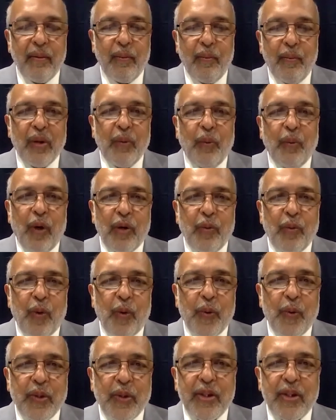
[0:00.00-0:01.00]
What
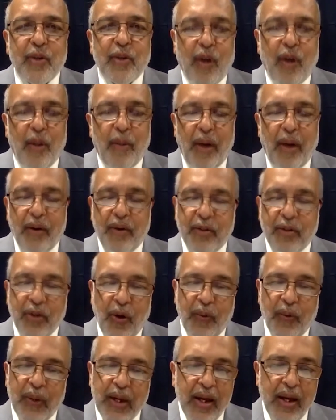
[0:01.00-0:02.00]
was this all about?
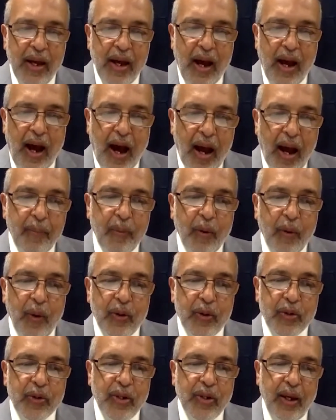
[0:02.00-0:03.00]
So I'm going
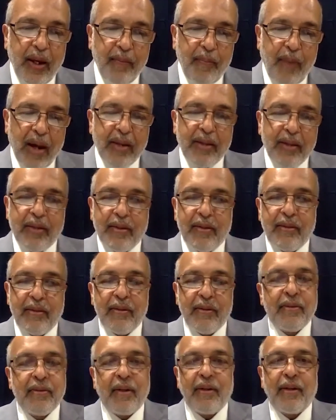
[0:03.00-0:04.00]
to say, my
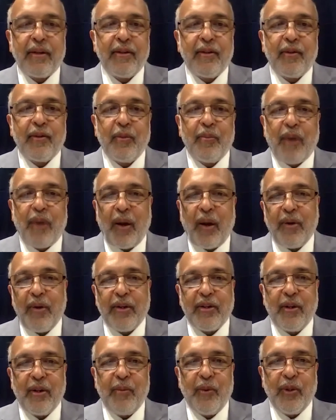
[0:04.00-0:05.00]
suggestion to Prime
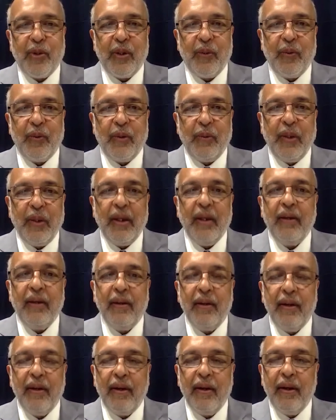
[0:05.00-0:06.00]
Minister Modi would be,
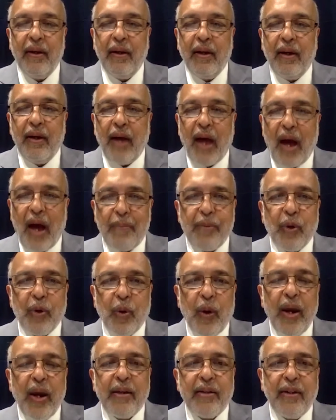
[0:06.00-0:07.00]

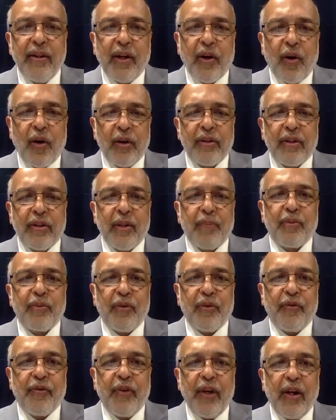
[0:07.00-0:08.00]
abrogate the concept of
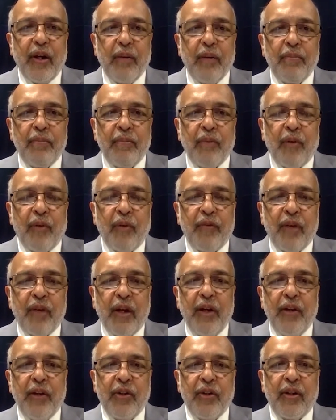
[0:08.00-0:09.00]
freedom of
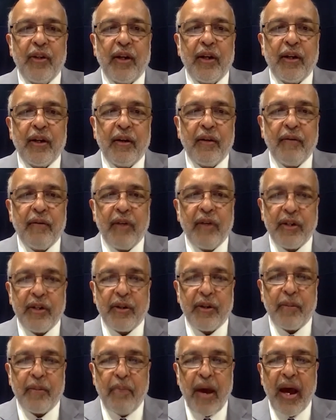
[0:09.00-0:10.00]
religion and
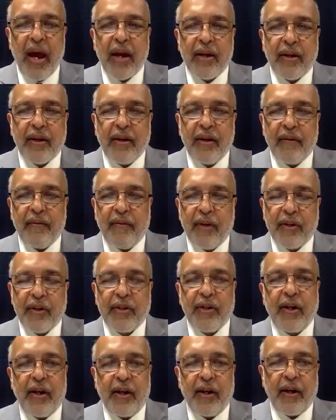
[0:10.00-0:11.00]
conversion, ban
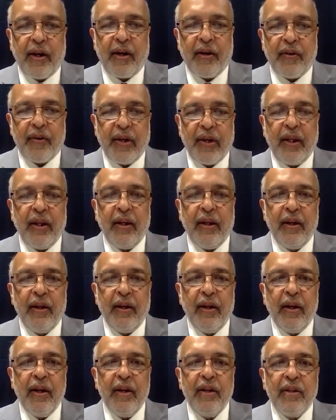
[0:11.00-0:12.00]
conversion in country,
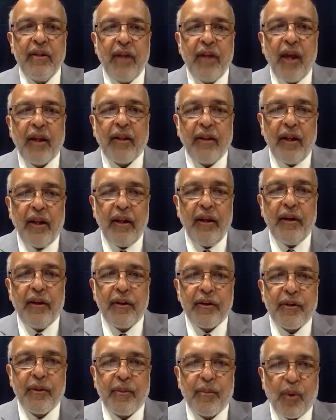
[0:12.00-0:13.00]
take the
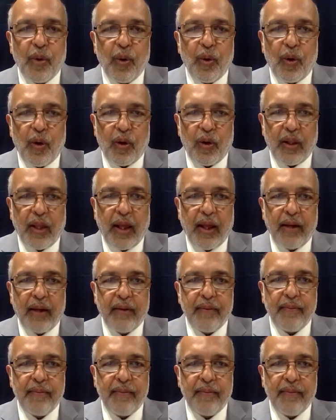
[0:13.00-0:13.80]
leadership role on that.